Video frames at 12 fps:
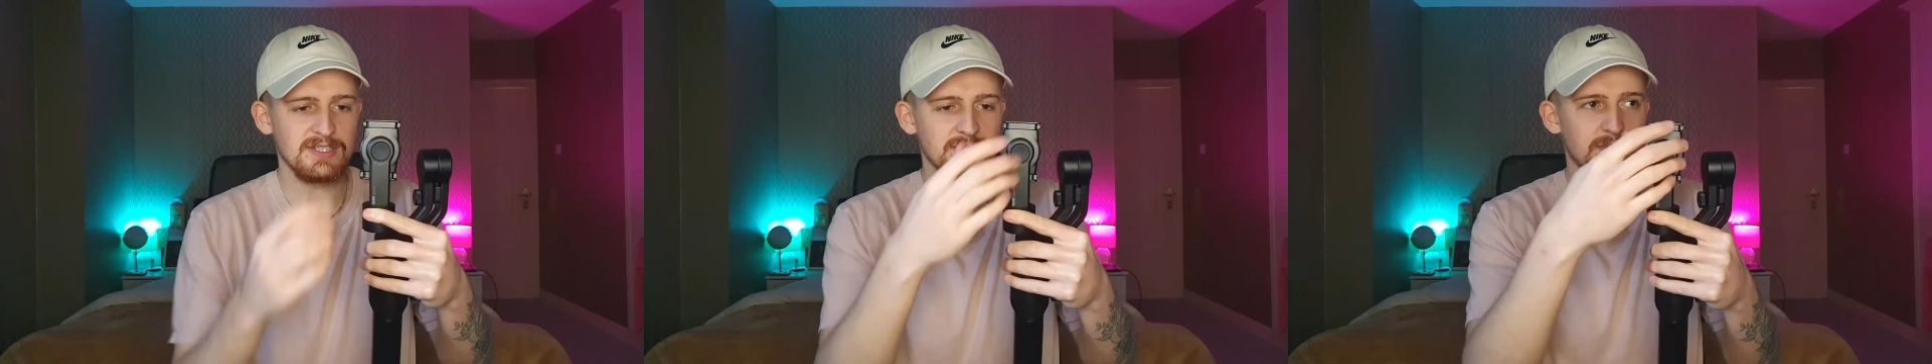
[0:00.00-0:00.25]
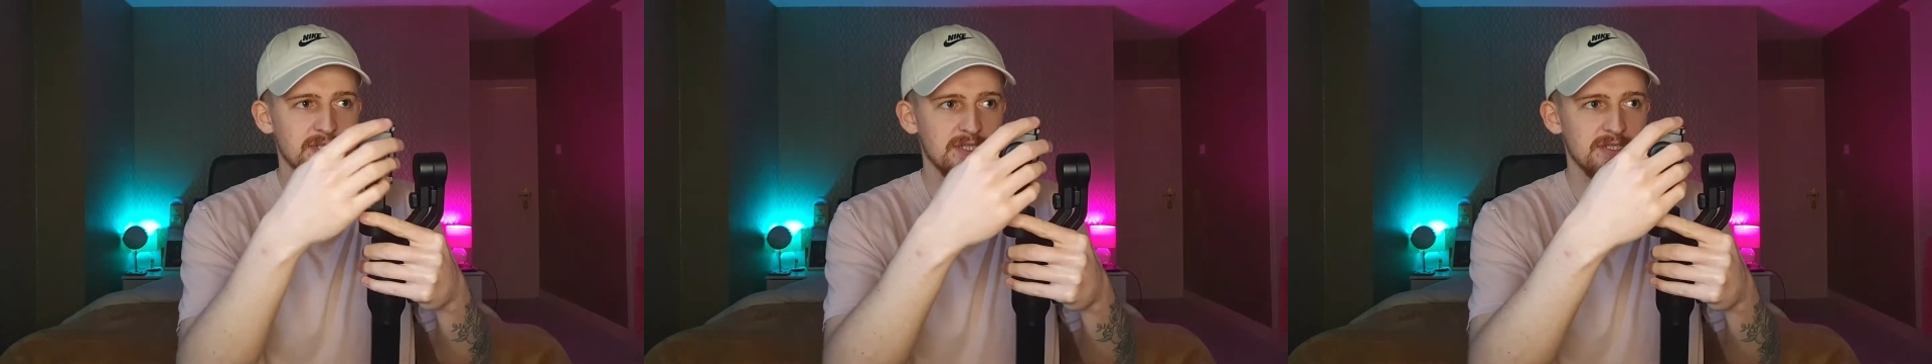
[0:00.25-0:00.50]

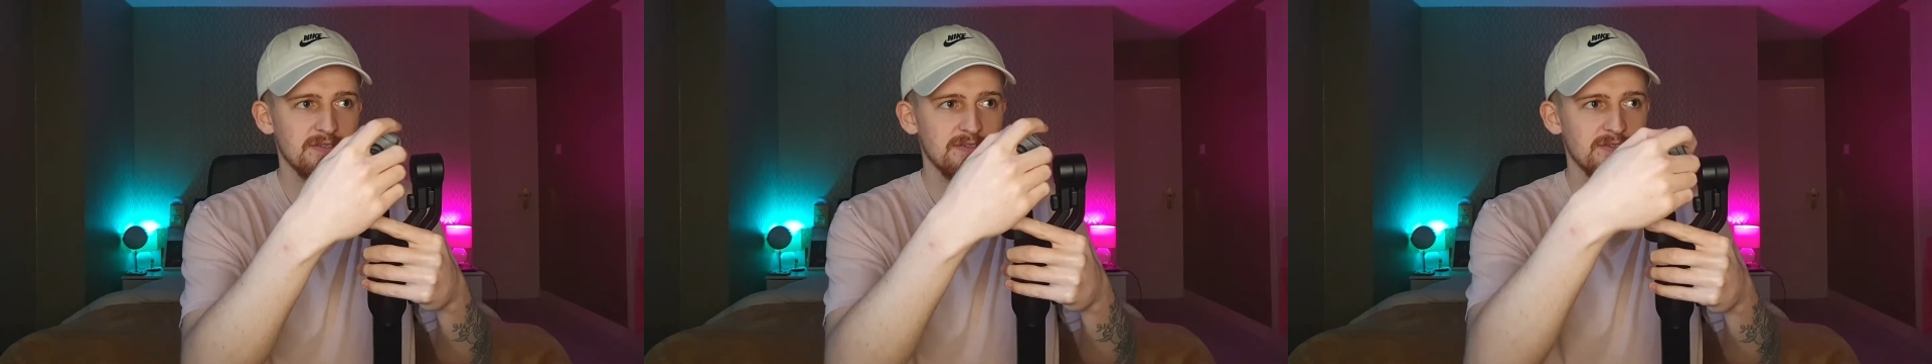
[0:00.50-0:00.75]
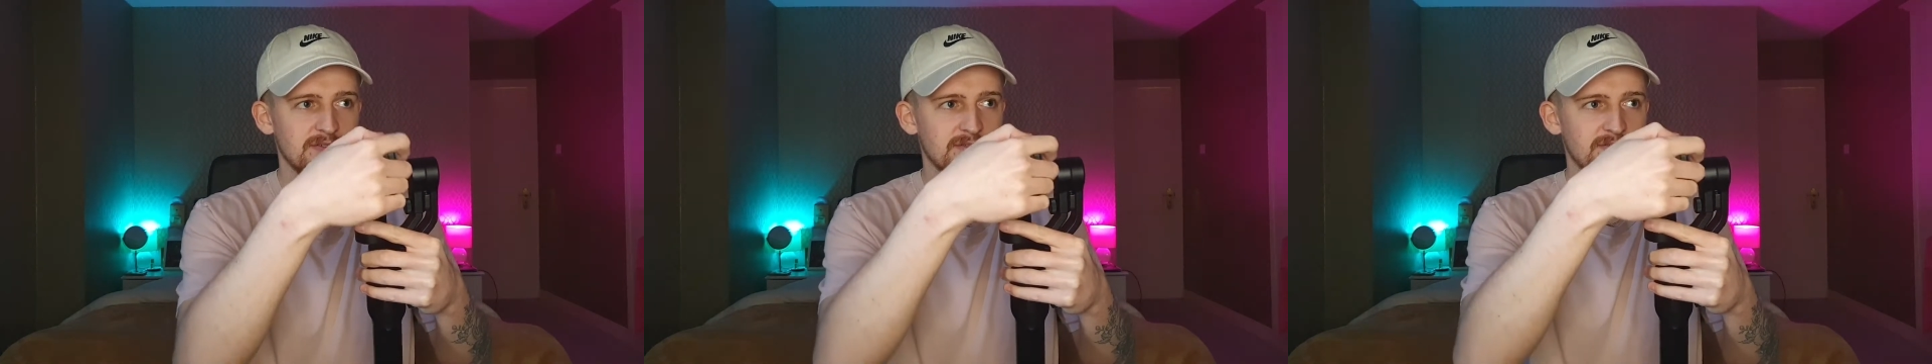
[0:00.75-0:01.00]
switch
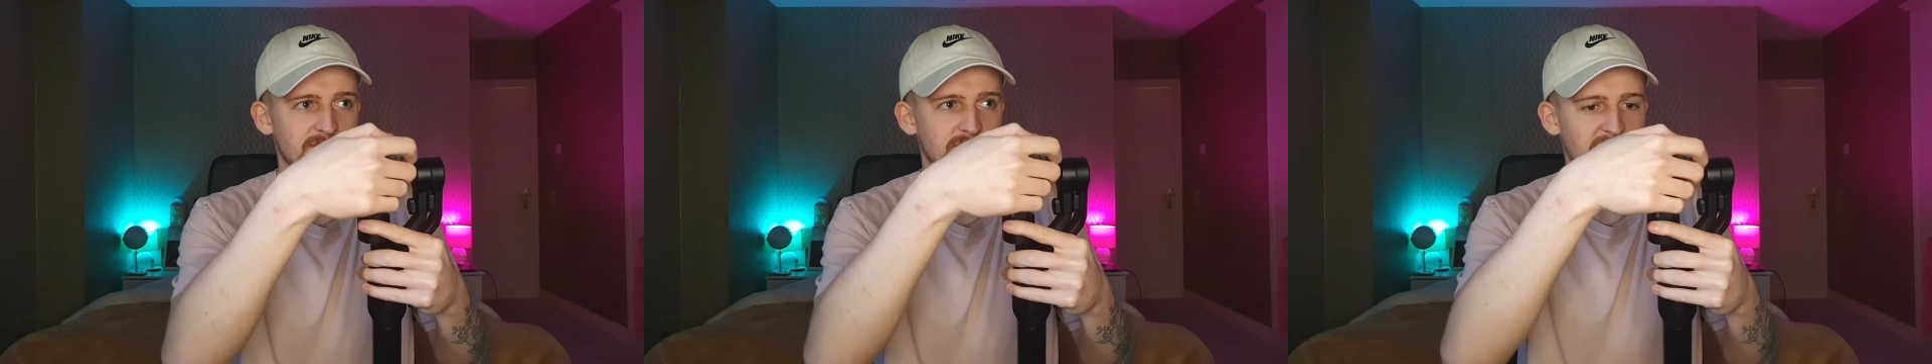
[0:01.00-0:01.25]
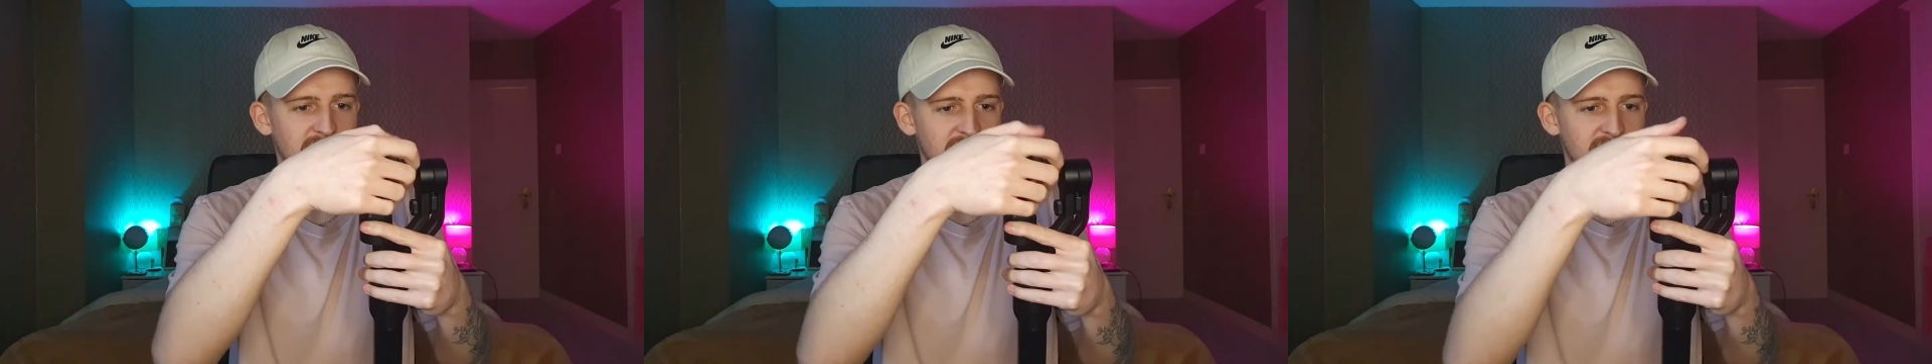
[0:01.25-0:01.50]
from
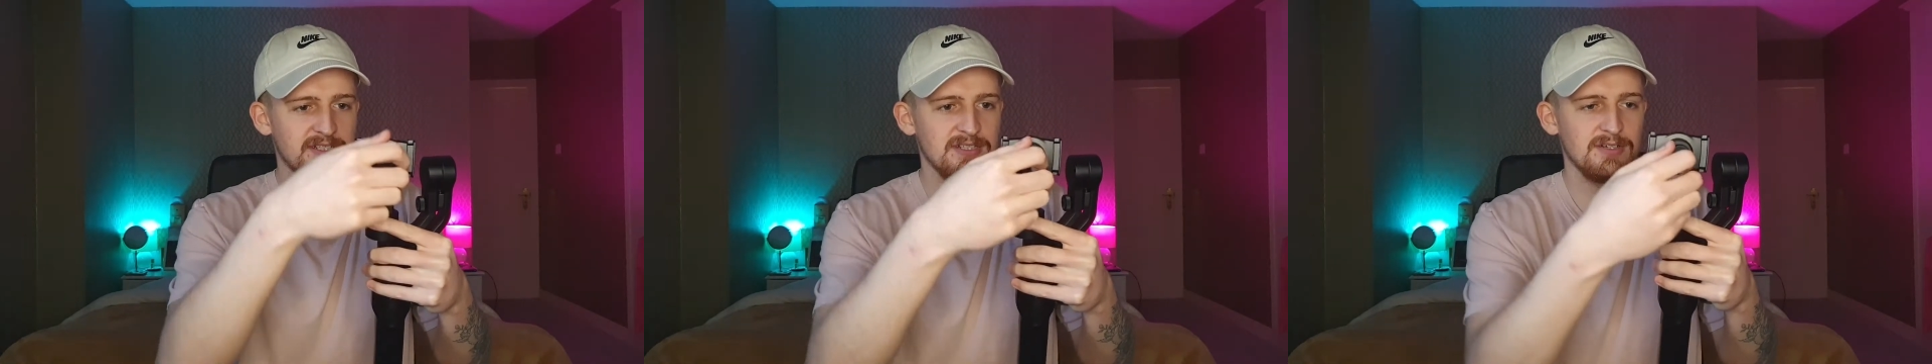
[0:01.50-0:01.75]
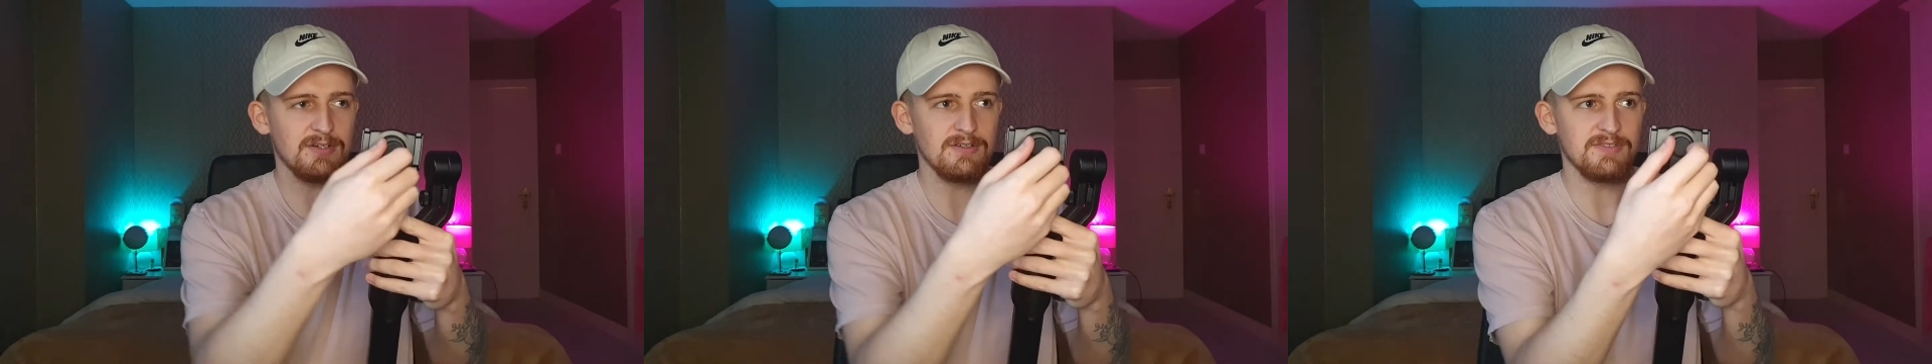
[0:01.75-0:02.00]

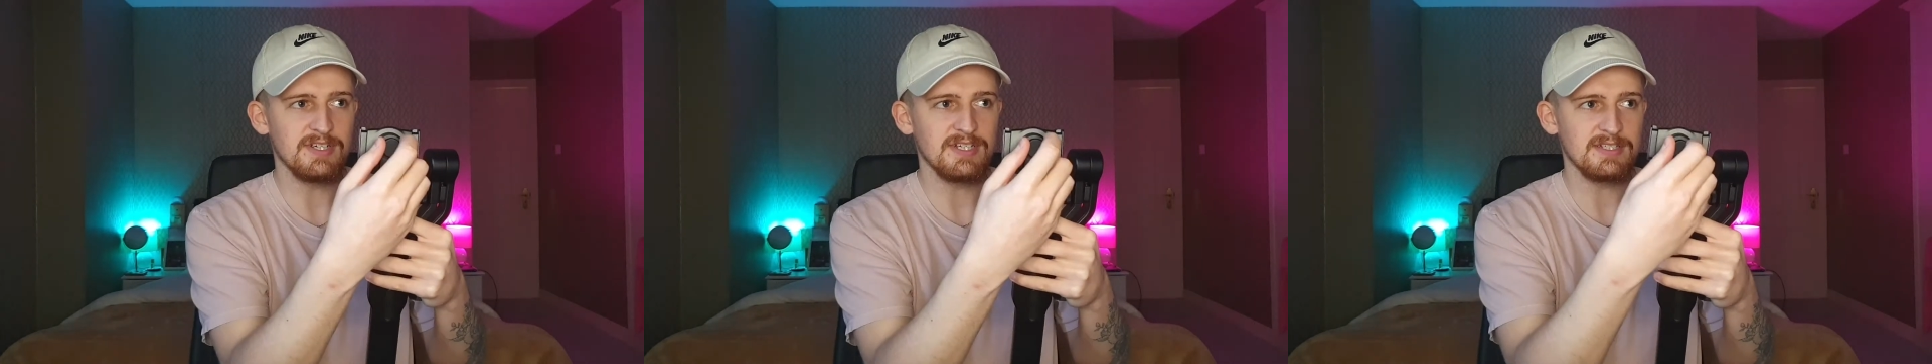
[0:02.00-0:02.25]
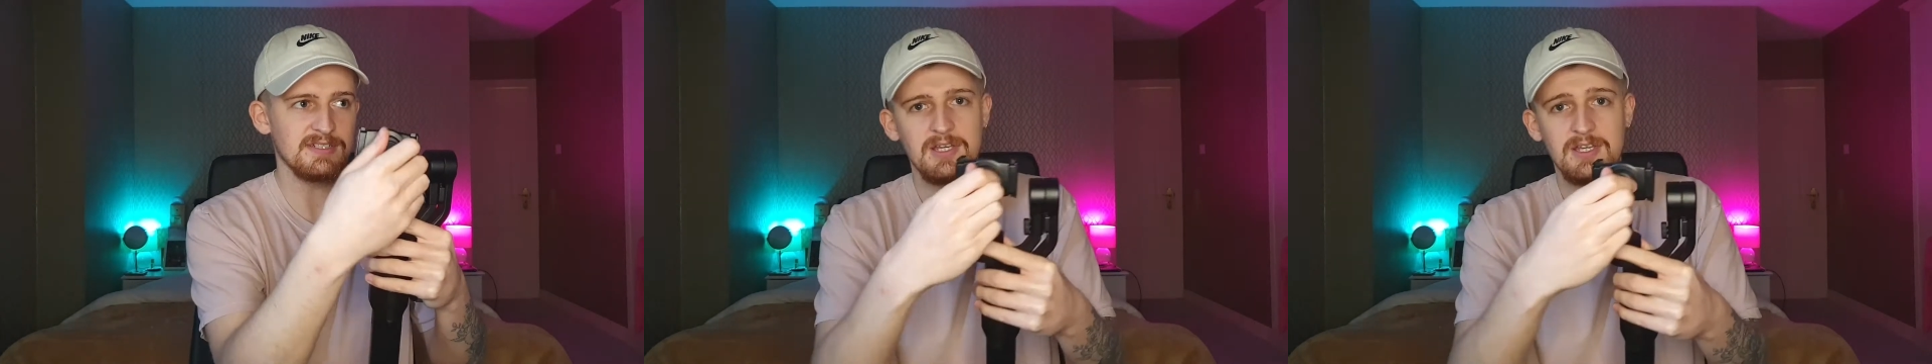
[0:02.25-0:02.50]
horizontal or
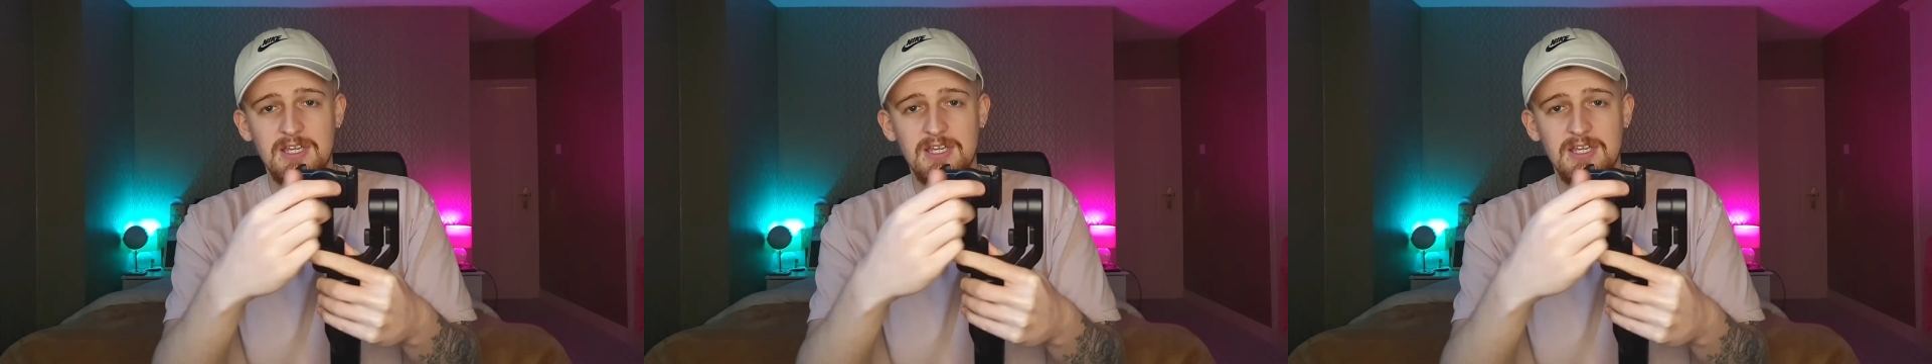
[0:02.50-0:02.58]
vertical.